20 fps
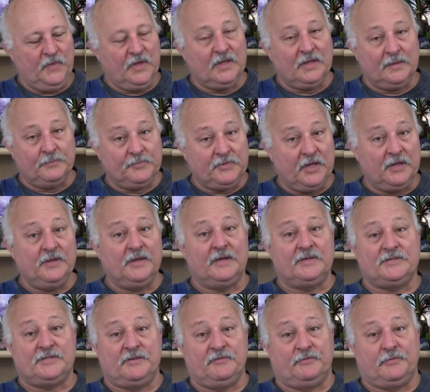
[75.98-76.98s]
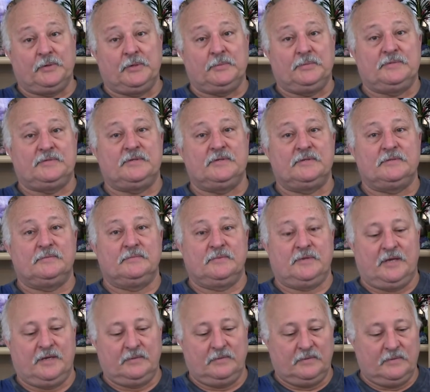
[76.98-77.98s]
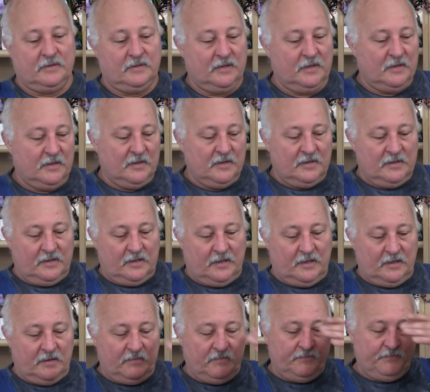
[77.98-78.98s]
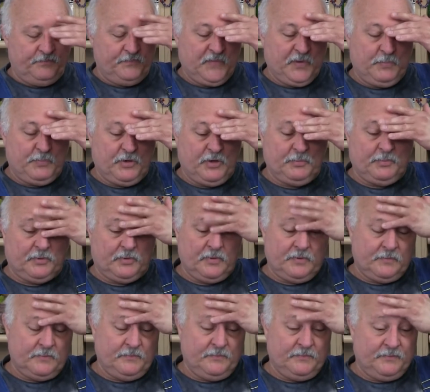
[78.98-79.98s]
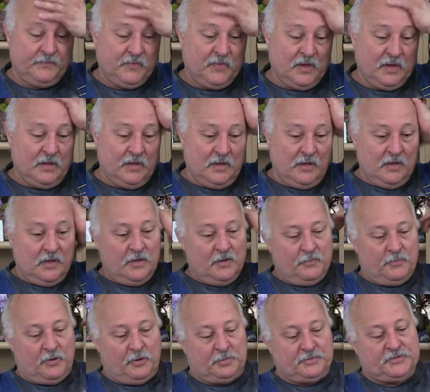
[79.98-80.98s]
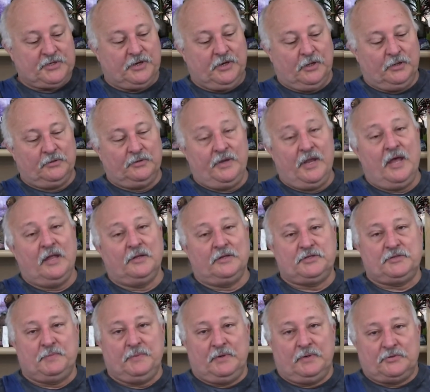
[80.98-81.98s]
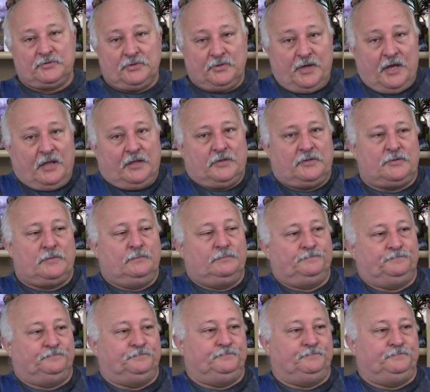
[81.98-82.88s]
I'm telling you, I see frequencies, okay? Purple. Purple's color, knowledge, spiritual knowledge.